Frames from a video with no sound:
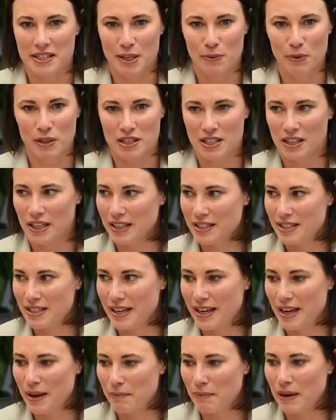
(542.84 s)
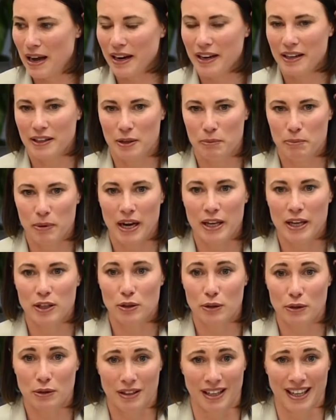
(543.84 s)
see what it's like to get marketed by
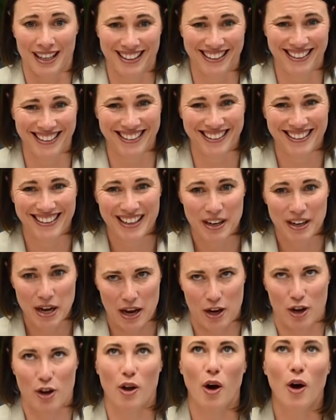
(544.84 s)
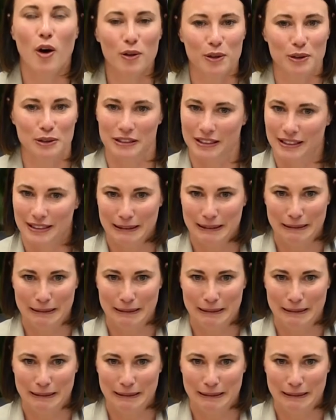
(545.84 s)
you. Gold.